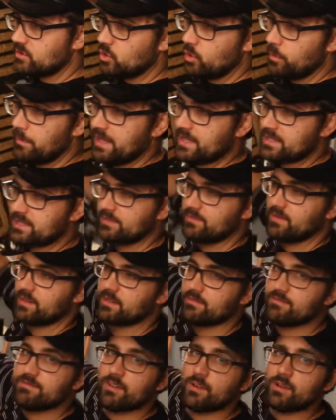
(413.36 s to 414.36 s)
doormat. If I
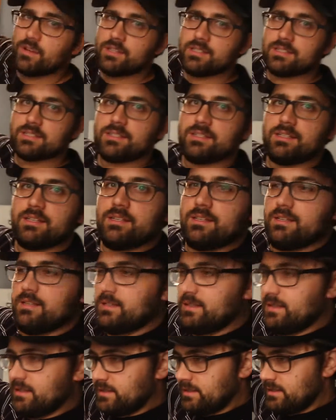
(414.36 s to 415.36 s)
can focus,
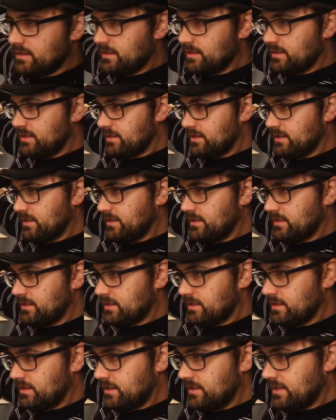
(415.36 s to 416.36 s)

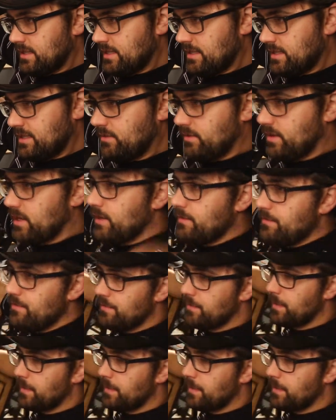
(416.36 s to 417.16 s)
let's see that. There we go.